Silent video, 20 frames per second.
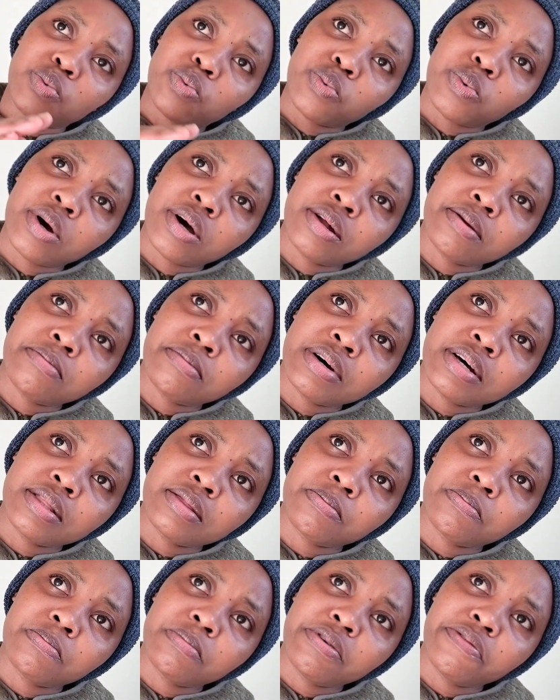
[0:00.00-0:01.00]
1
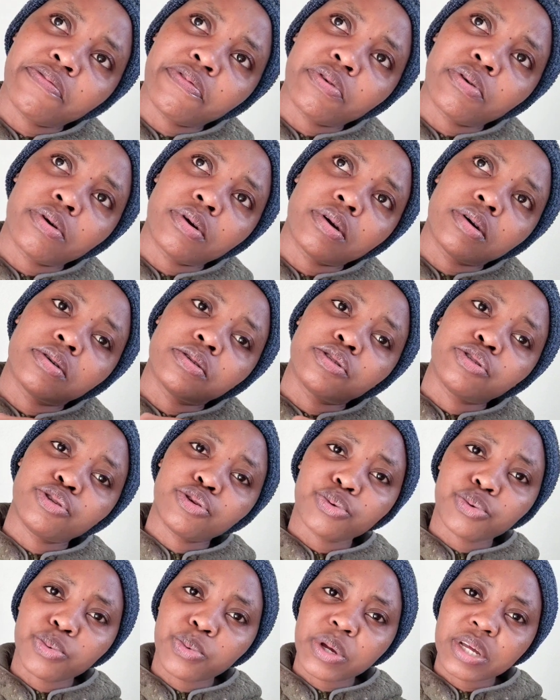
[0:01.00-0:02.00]
month before or
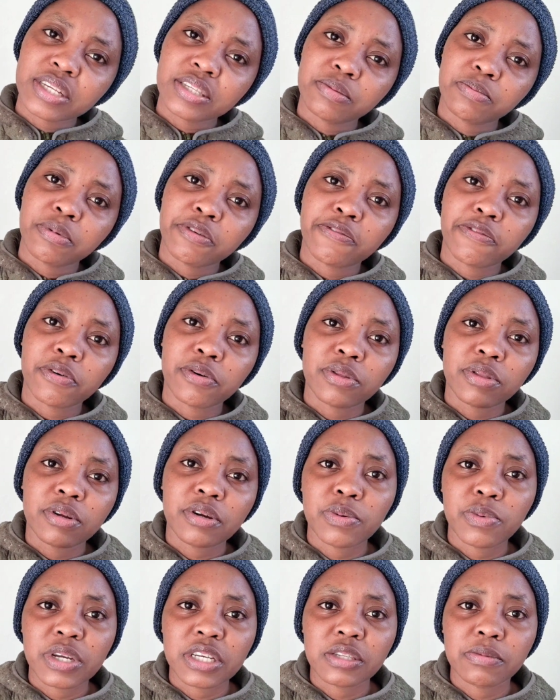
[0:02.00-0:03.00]
2 weeks before,
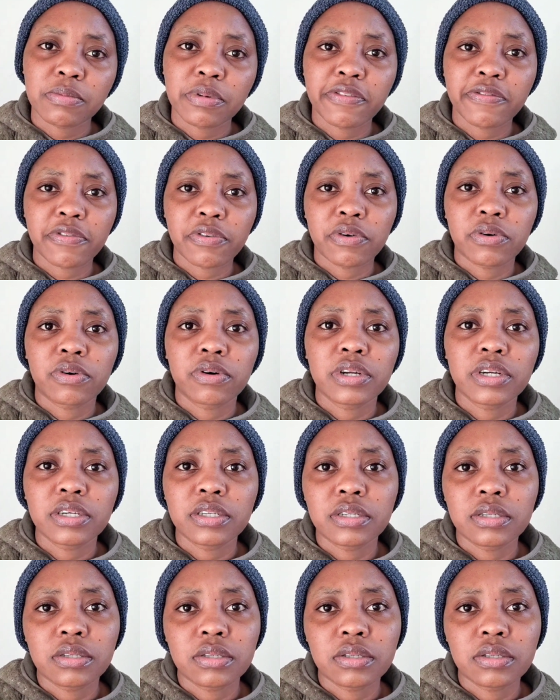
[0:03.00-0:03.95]
3 weeks before,